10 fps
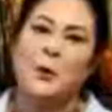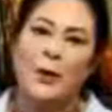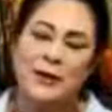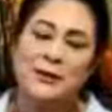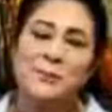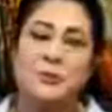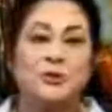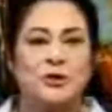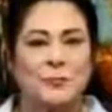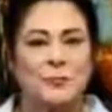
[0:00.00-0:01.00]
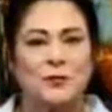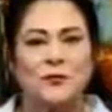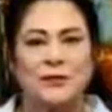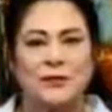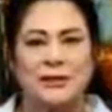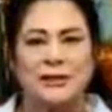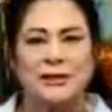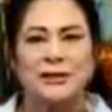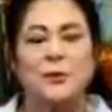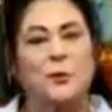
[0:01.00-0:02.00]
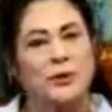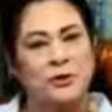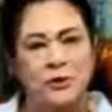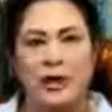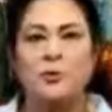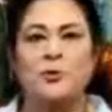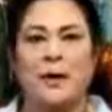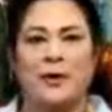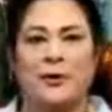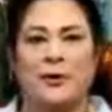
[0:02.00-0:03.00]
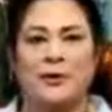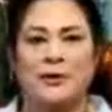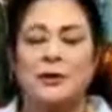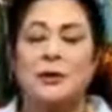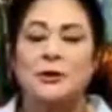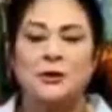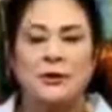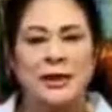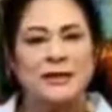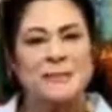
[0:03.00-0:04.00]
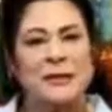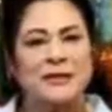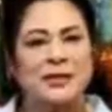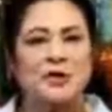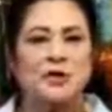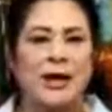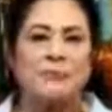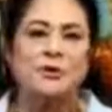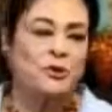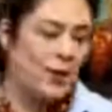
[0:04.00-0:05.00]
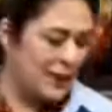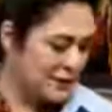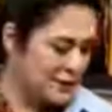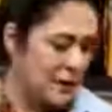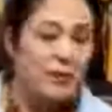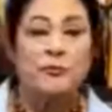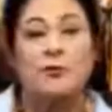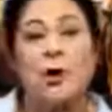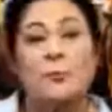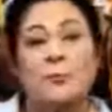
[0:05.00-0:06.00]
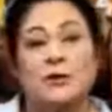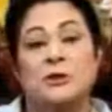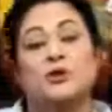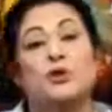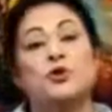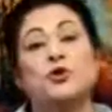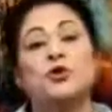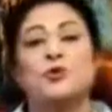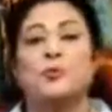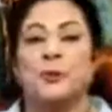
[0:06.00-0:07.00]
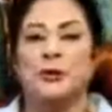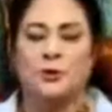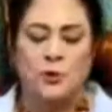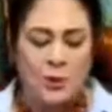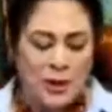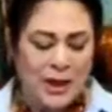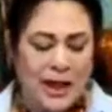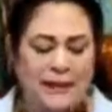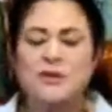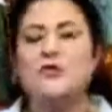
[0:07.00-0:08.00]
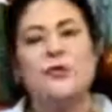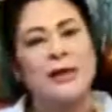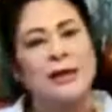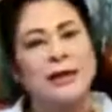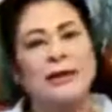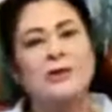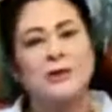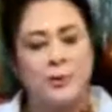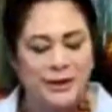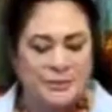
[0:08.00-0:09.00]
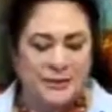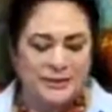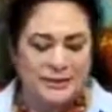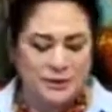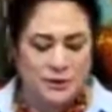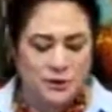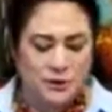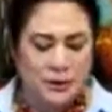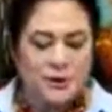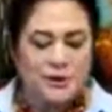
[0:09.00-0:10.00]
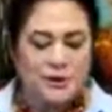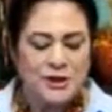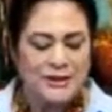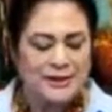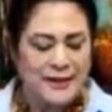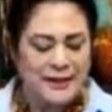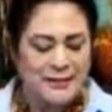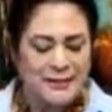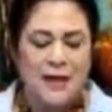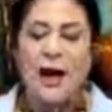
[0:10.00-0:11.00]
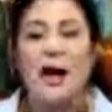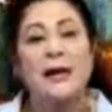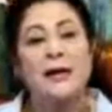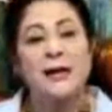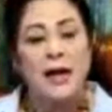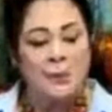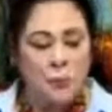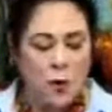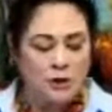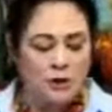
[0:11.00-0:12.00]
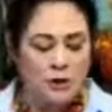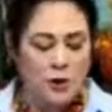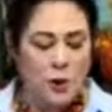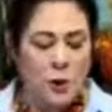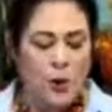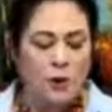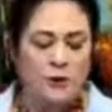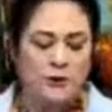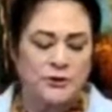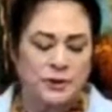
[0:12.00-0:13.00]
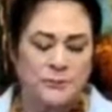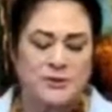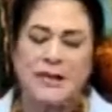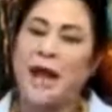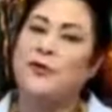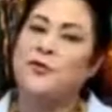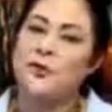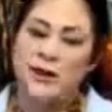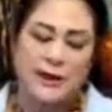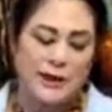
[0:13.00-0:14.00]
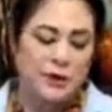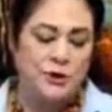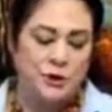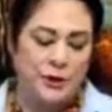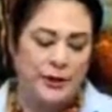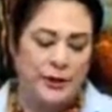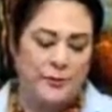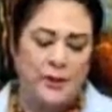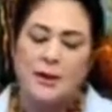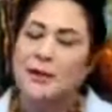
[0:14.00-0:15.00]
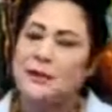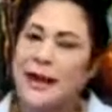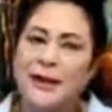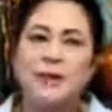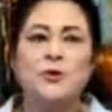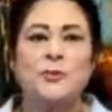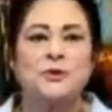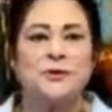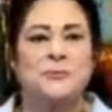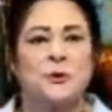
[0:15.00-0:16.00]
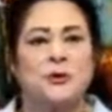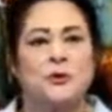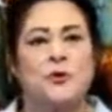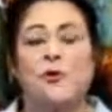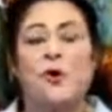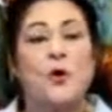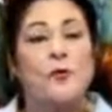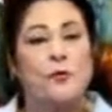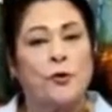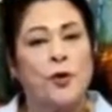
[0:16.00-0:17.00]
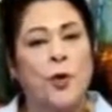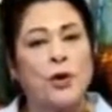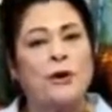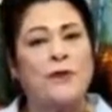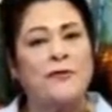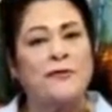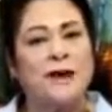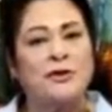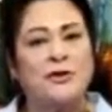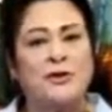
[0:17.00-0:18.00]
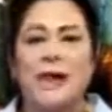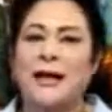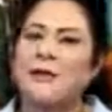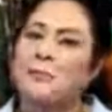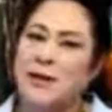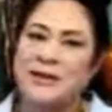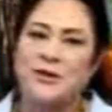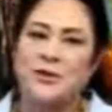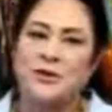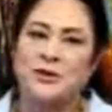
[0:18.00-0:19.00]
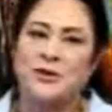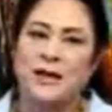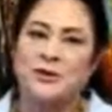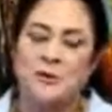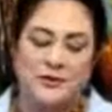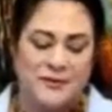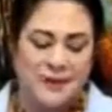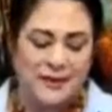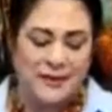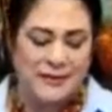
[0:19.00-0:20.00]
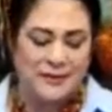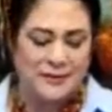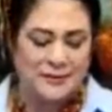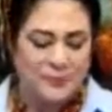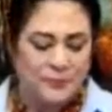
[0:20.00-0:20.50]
Welcome to Tips Over Tea with Renu Nehra. Today's message comes to us from Mrs. Khushru Pinto, and it's really a sweet message. She says, I love watching all your tips and really enjoy them. Thank you, Mrs. Pinto, for all your affection and the best wishes that you have sent us.